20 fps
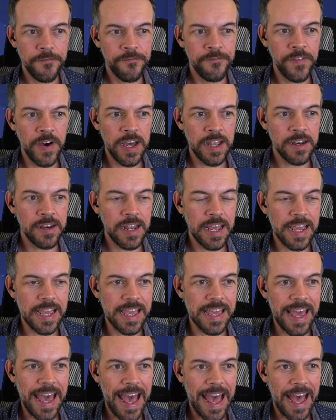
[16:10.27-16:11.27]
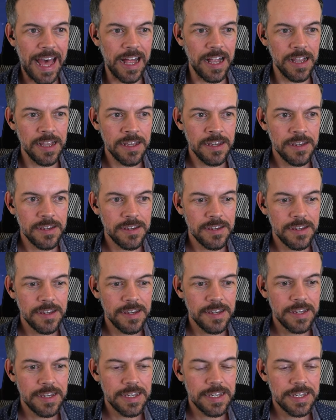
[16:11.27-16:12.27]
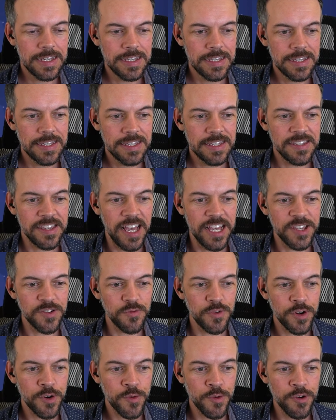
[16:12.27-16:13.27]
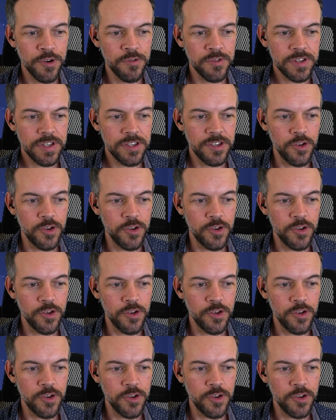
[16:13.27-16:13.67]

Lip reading: Fun Gal says, recruit,